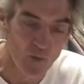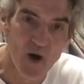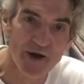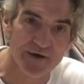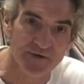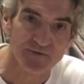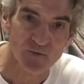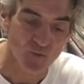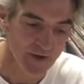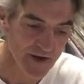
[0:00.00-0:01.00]
water
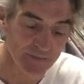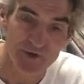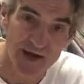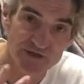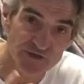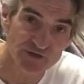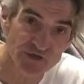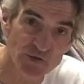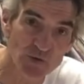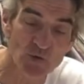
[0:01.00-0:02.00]
went up, there are actually
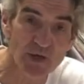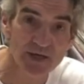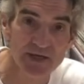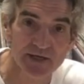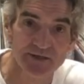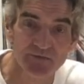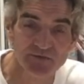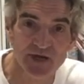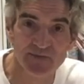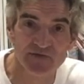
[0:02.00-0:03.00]
two
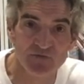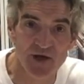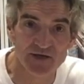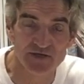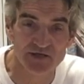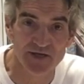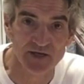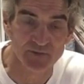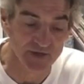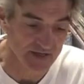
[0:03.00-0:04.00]
different types of reactions
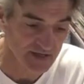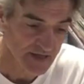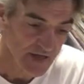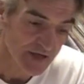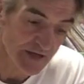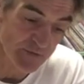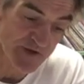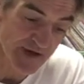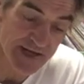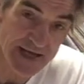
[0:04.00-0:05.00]
taking place. Okay, we've
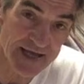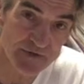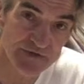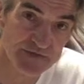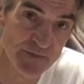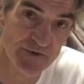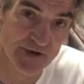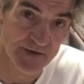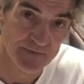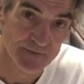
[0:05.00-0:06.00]
got a candle that's
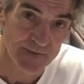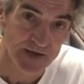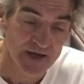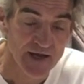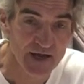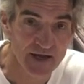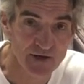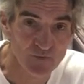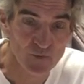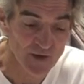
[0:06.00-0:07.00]
burning,
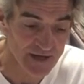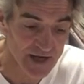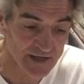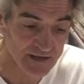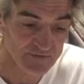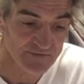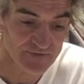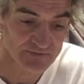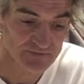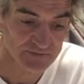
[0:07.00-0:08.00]
and what kind of
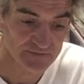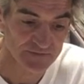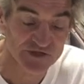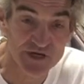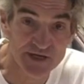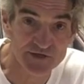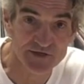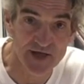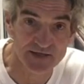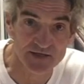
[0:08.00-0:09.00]
change
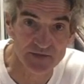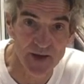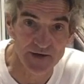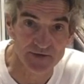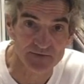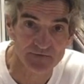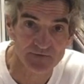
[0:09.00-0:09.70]
is that to the matter?